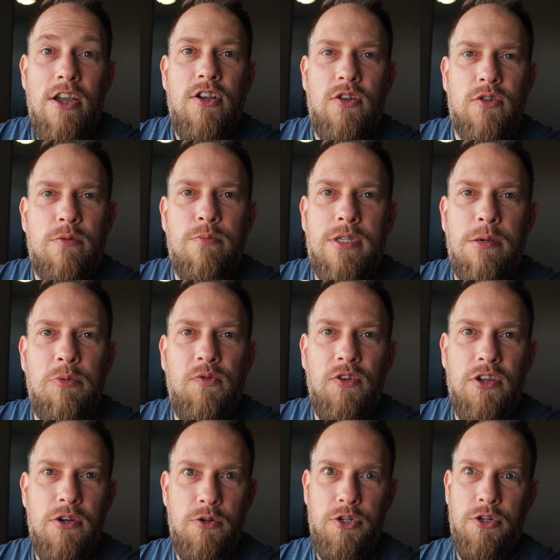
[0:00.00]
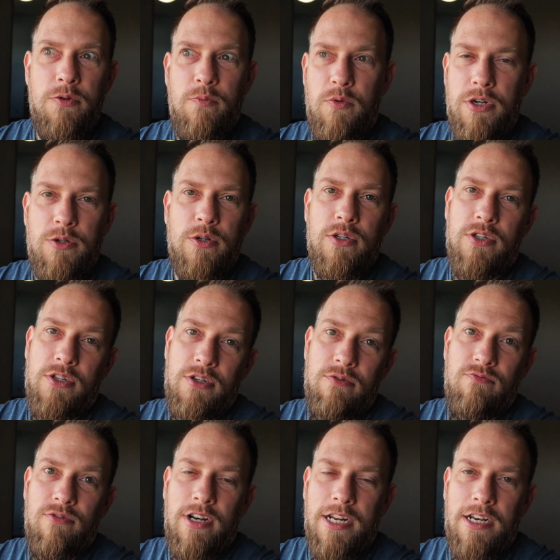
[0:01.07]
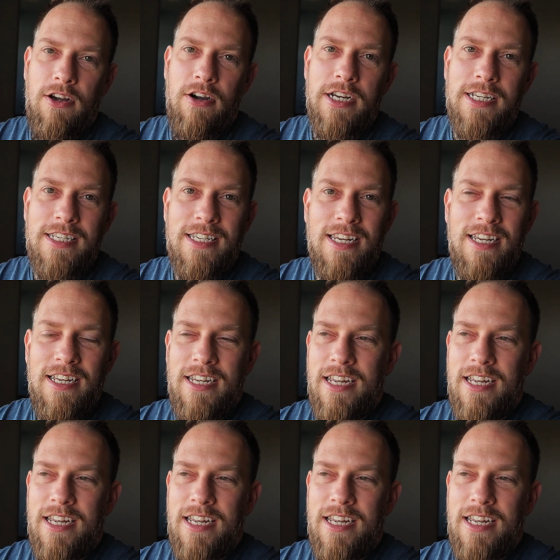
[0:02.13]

Got some tips for YouTube, which was really nice.